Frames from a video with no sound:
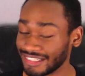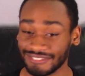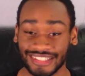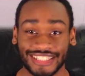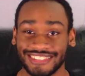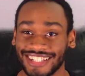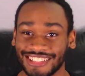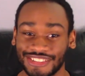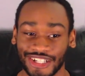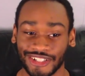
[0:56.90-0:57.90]
glad you
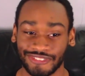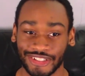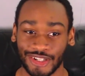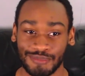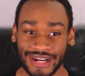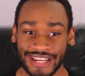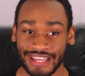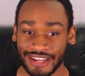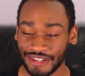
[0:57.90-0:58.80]
guys tolerate all my